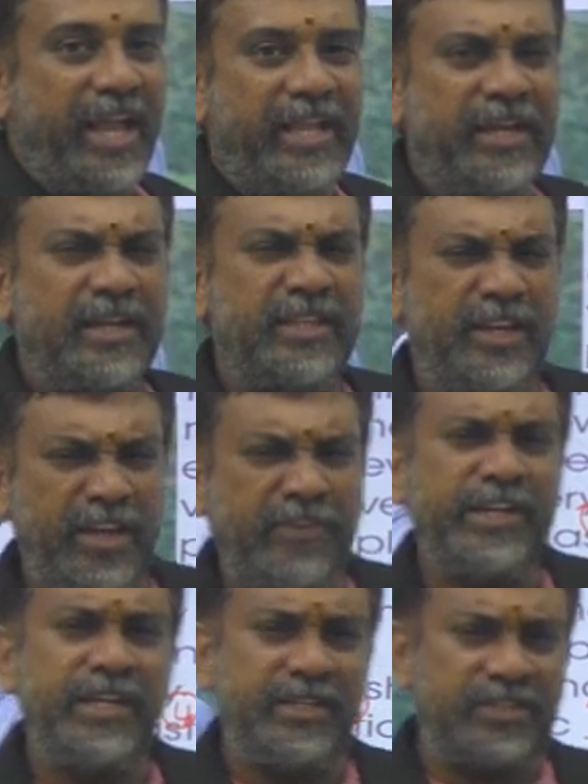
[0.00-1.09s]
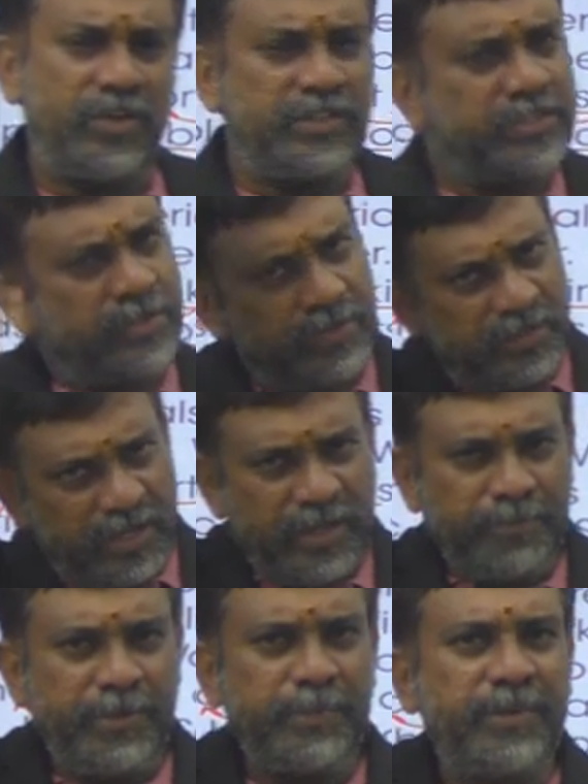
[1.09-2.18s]
hair. Nowadays also
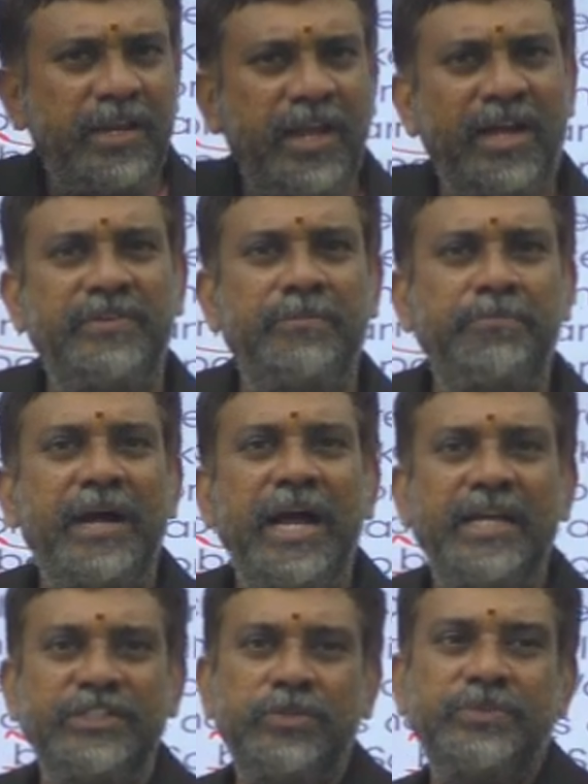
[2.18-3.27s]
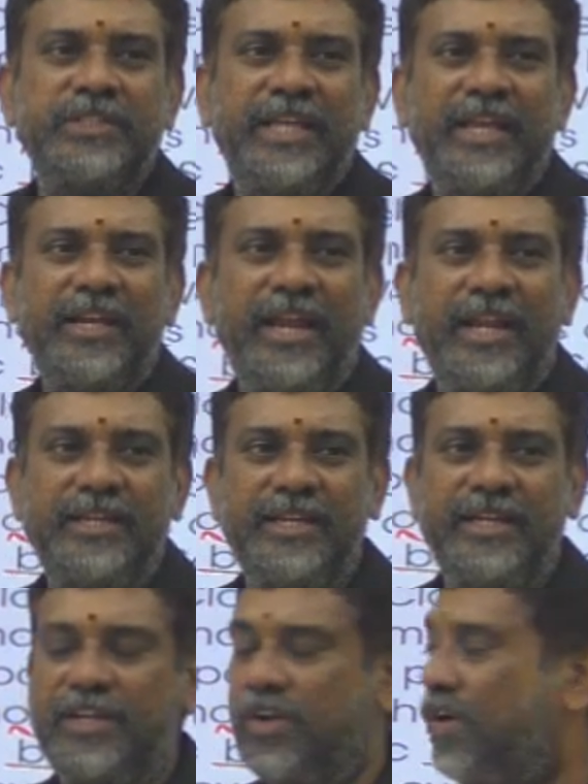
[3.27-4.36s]
people have a band over their head
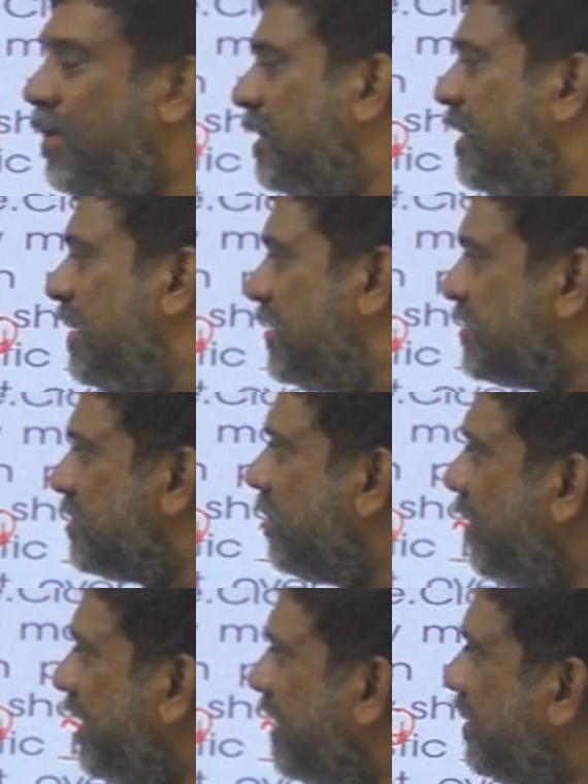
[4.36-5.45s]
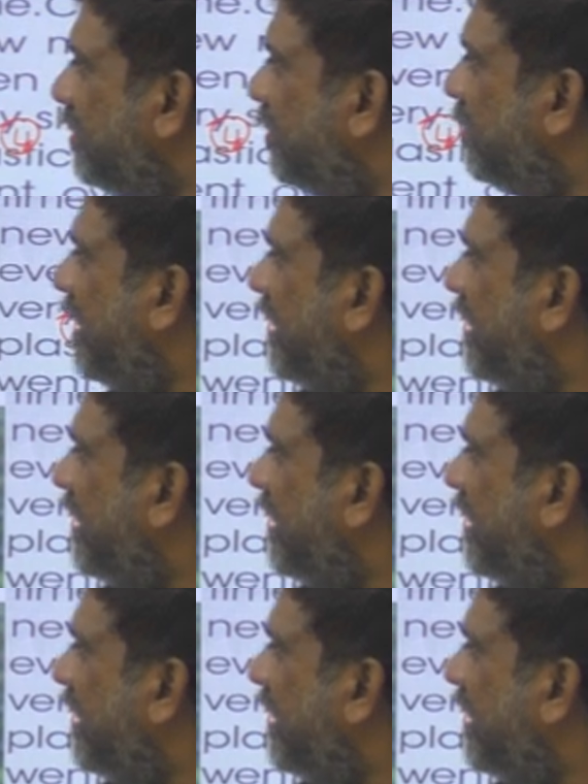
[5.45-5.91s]
and long. So here who